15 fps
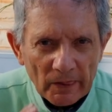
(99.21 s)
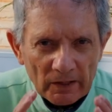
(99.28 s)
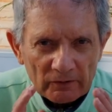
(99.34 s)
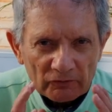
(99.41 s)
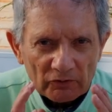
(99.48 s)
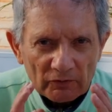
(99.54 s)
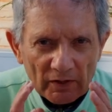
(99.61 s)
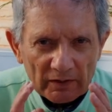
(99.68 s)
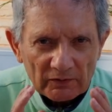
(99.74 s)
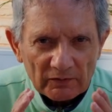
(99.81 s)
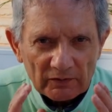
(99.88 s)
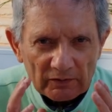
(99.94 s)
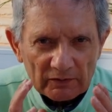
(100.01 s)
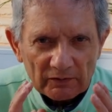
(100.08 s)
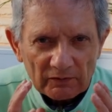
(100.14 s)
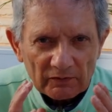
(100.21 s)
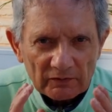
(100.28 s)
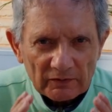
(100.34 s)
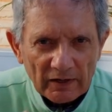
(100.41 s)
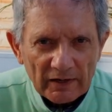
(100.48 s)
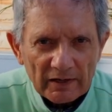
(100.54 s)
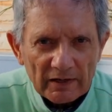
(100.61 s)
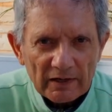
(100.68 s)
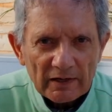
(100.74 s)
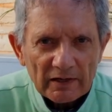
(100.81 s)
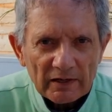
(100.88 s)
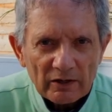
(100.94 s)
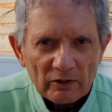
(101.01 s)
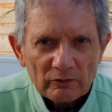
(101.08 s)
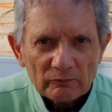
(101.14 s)
So that staying
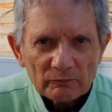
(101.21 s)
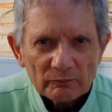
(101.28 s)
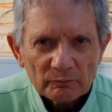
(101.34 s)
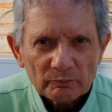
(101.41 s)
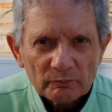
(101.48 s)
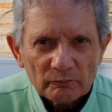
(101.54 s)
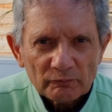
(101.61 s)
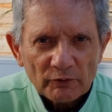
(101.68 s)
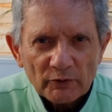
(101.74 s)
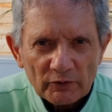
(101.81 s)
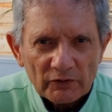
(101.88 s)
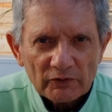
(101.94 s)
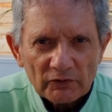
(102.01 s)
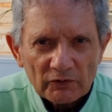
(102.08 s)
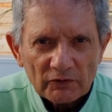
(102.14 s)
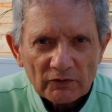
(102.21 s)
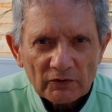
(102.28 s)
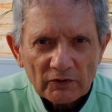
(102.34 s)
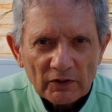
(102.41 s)
focused